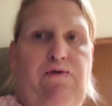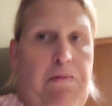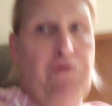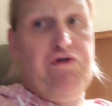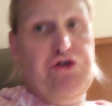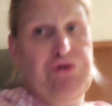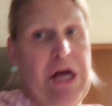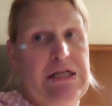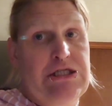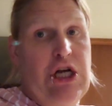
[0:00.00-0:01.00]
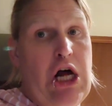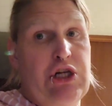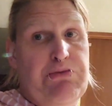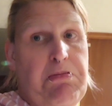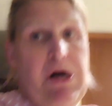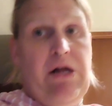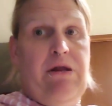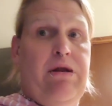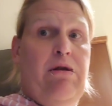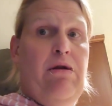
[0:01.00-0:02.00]
them over $2,000 a
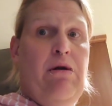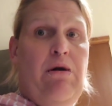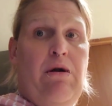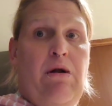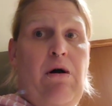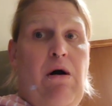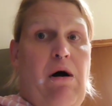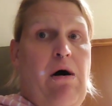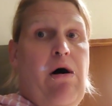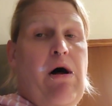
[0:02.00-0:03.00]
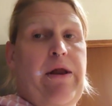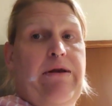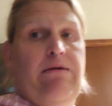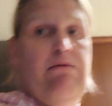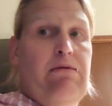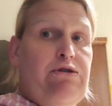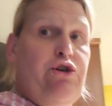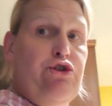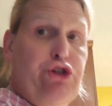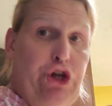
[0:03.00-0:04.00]
month on
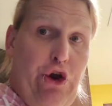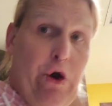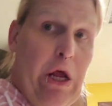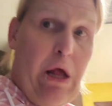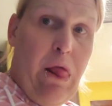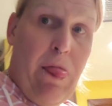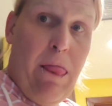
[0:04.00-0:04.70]
Social Security